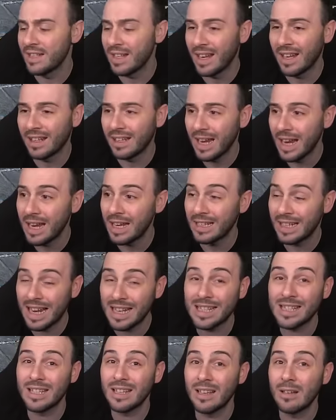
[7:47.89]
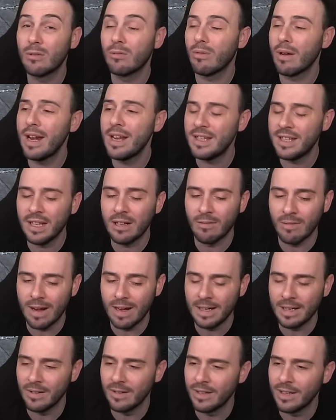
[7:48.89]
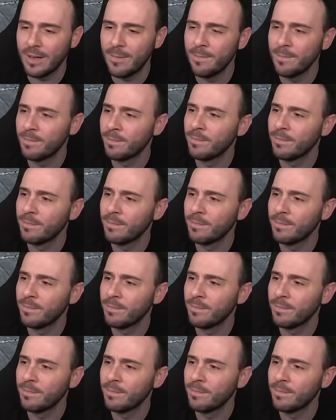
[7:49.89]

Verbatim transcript: Like, that, that's crazy already, okay?